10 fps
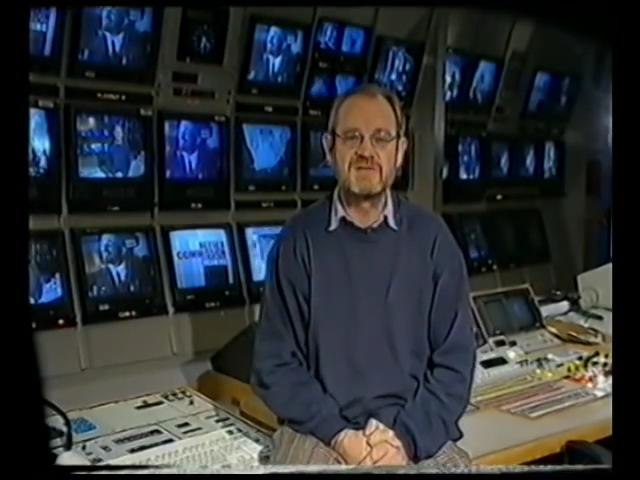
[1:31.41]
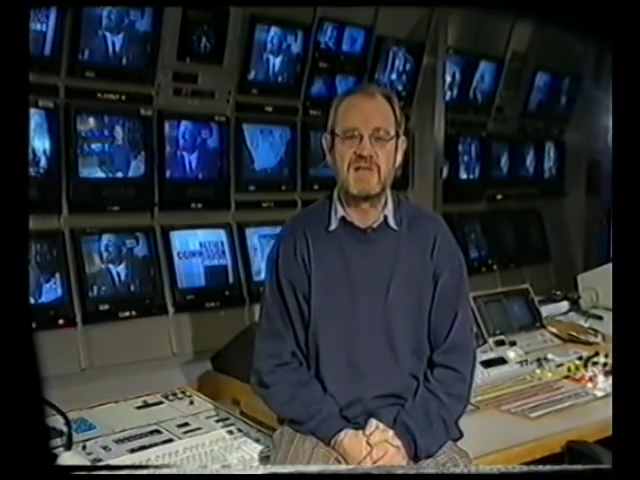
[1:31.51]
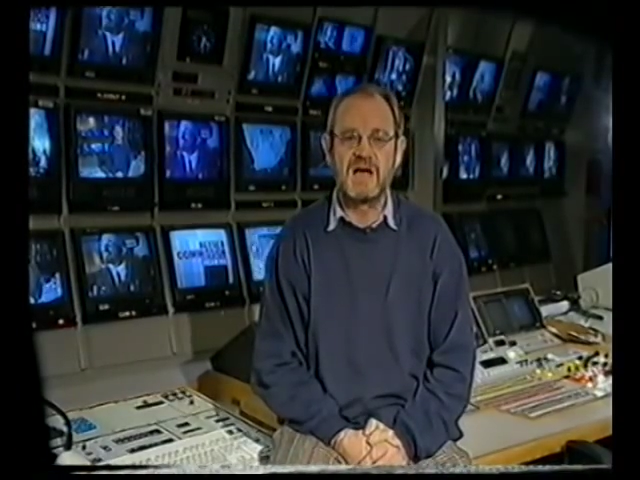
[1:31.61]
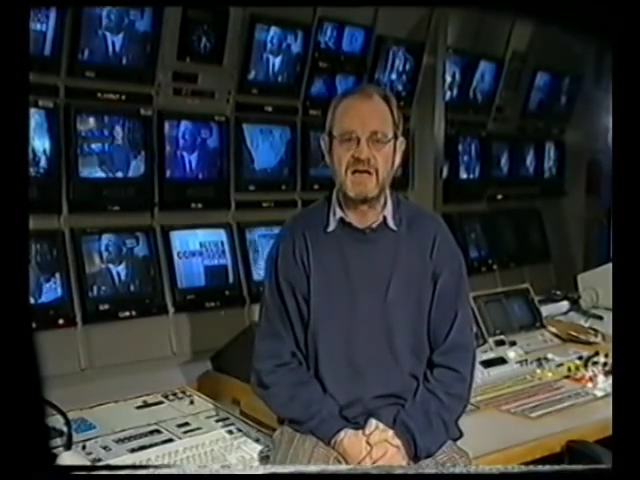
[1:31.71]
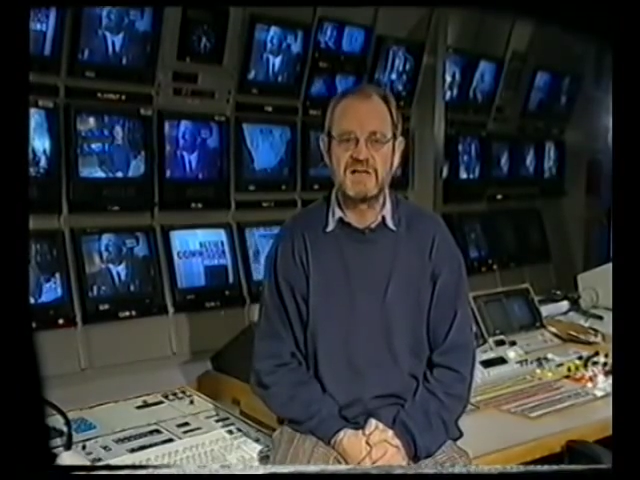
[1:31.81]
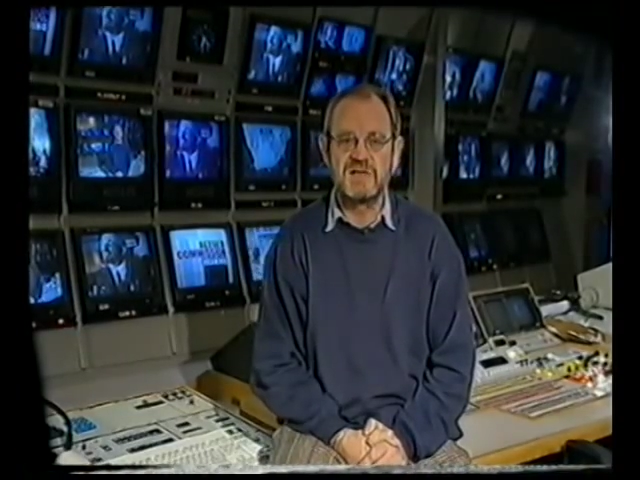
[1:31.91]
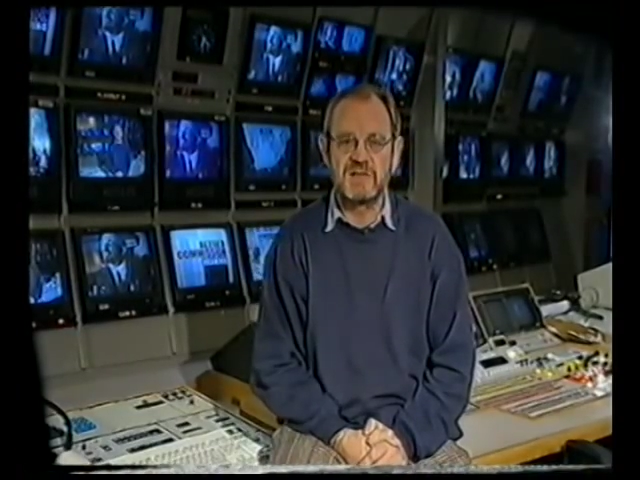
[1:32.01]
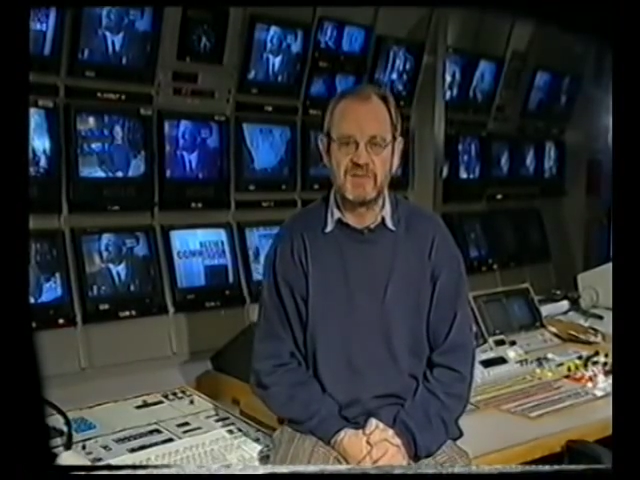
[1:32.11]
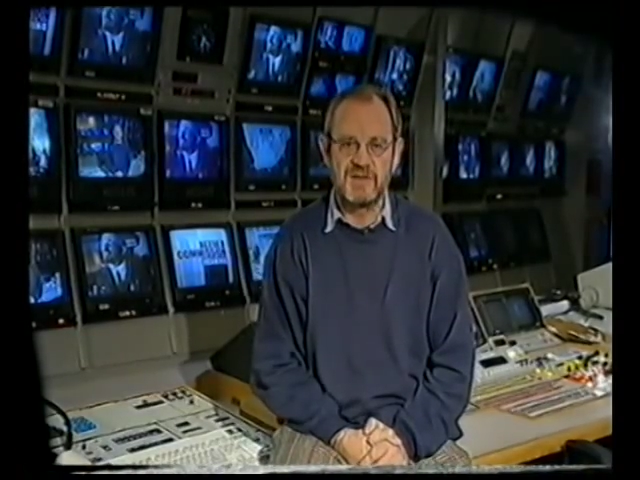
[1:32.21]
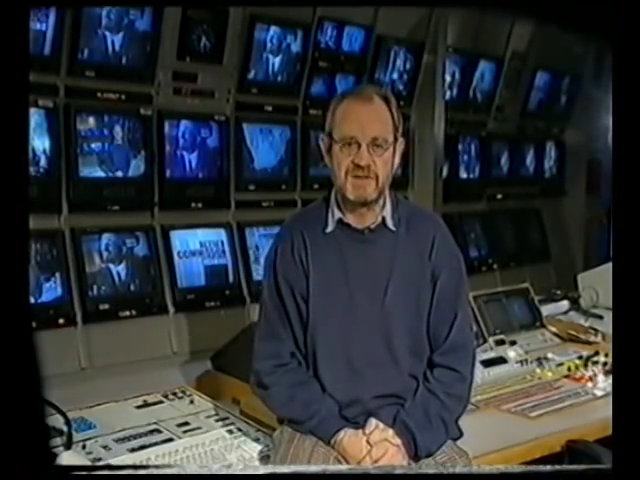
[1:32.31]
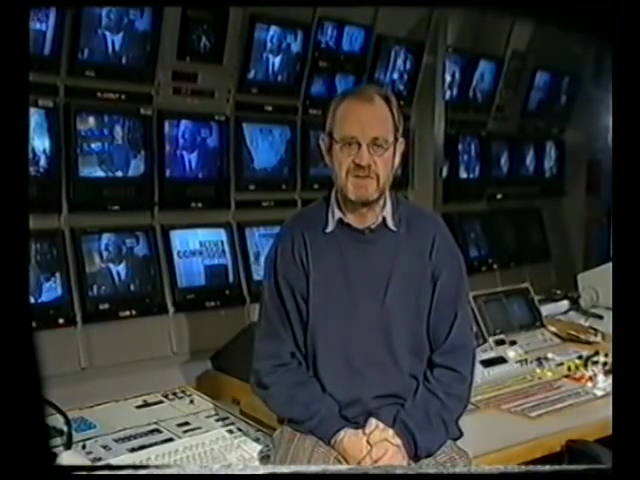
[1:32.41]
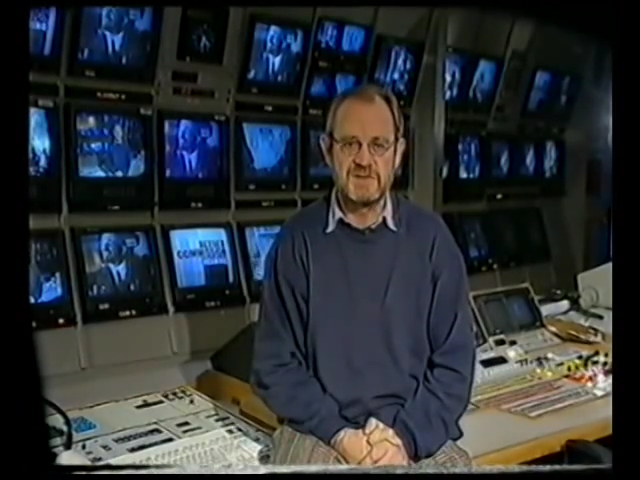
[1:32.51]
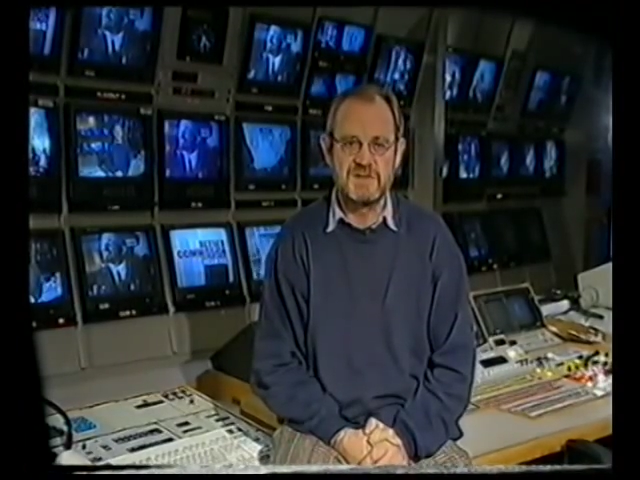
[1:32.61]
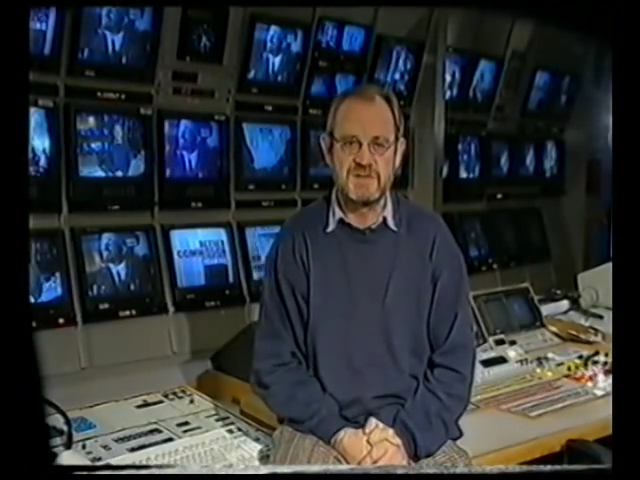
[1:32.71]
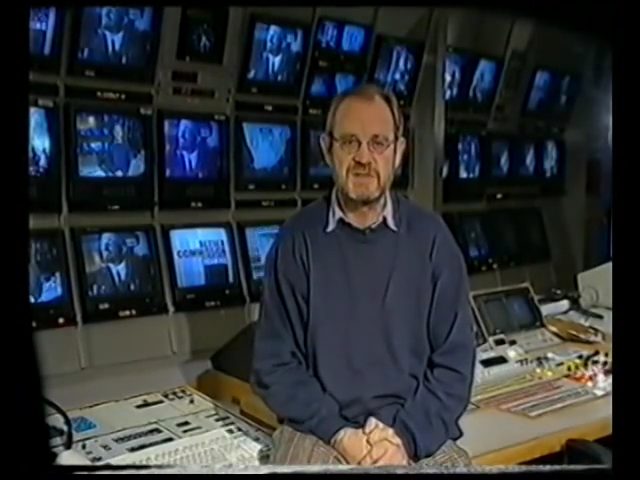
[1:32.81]
us the highest
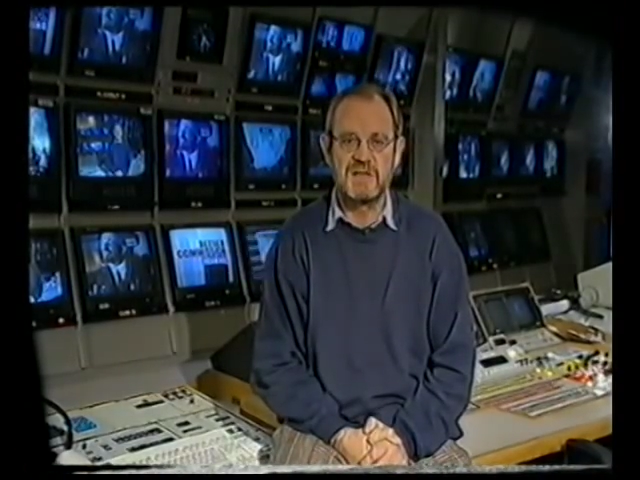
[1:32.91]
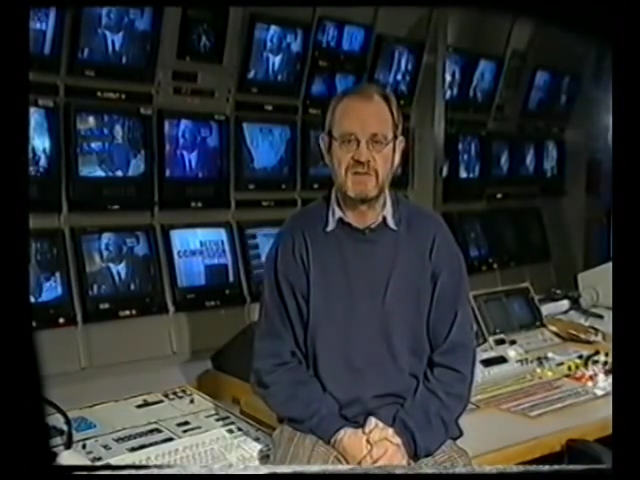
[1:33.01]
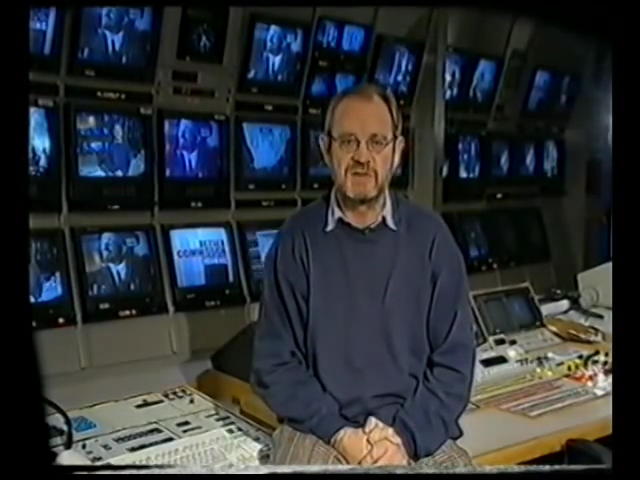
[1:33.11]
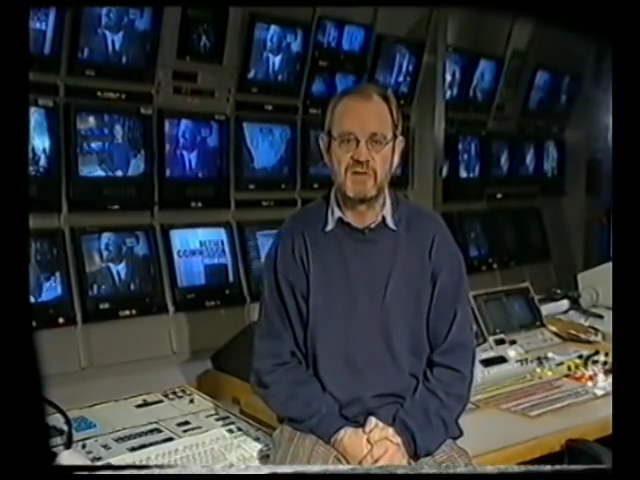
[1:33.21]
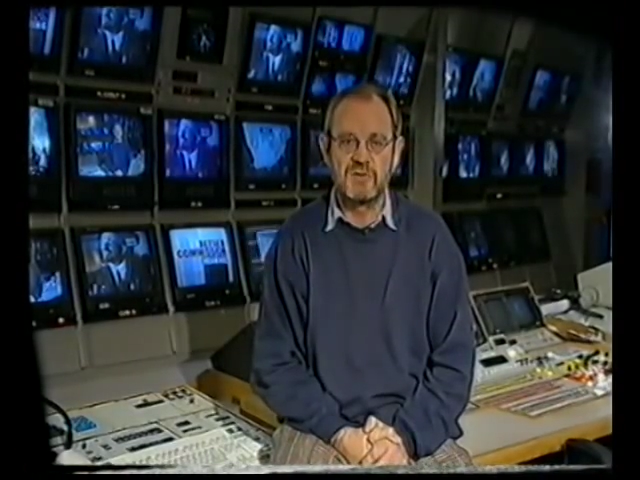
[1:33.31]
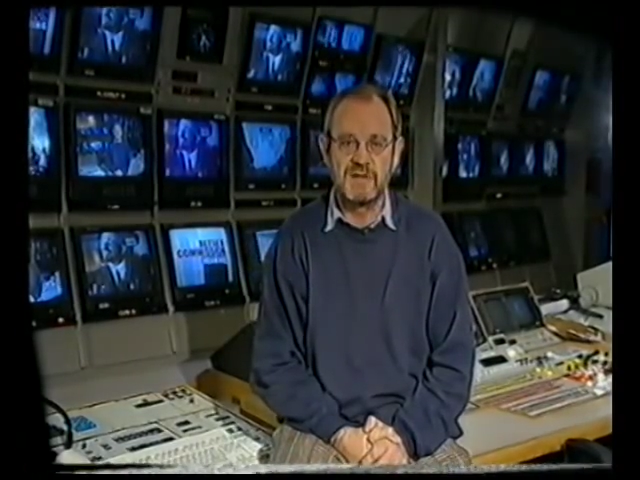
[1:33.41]
decorations this country could